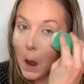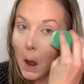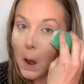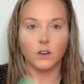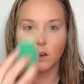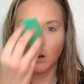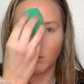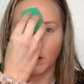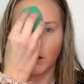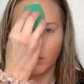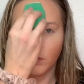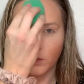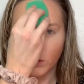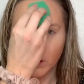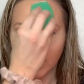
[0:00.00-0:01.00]
Do on my
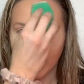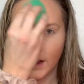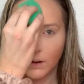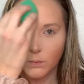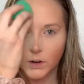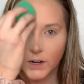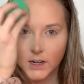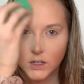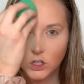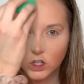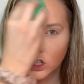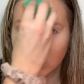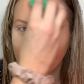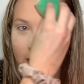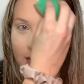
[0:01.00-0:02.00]
forehead where it's
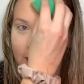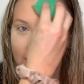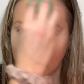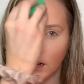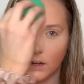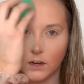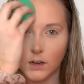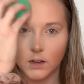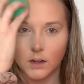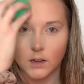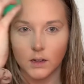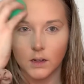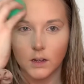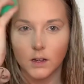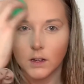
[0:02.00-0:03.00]
shiny.
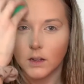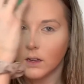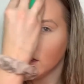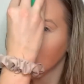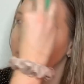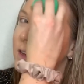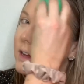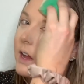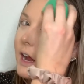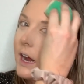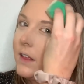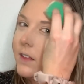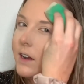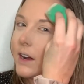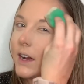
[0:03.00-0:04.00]
And
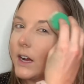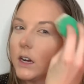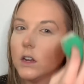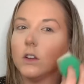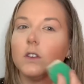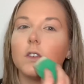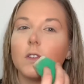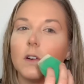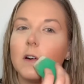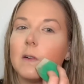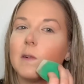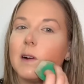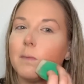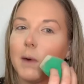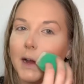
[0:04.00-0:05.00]
then I kind of just go
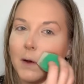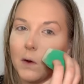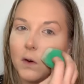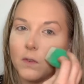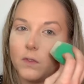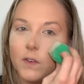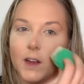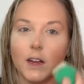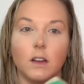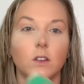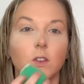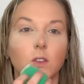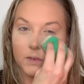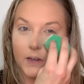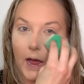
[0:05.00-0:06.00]
around my whole face,
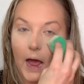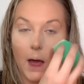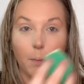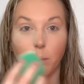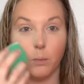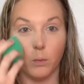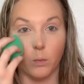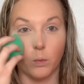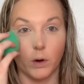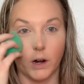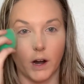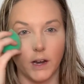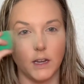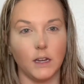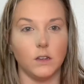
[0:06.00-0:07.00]
tap where I
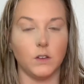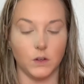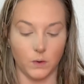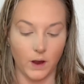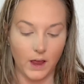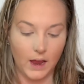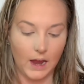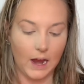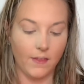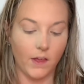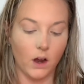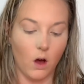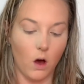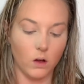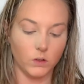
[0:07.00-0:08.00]
need to. And then
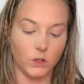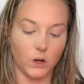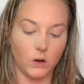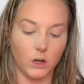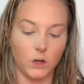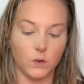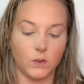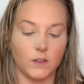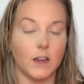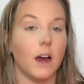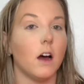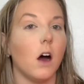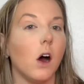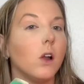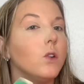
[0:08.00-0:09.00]
also you set
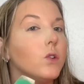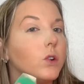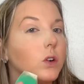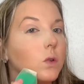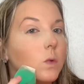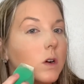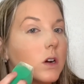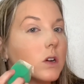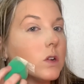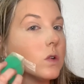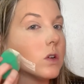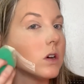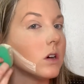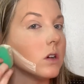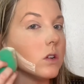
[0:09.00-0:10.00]
under where you
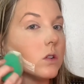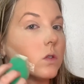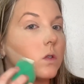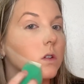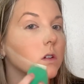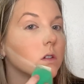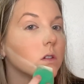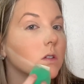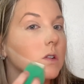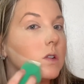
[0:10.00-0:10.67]
contoured.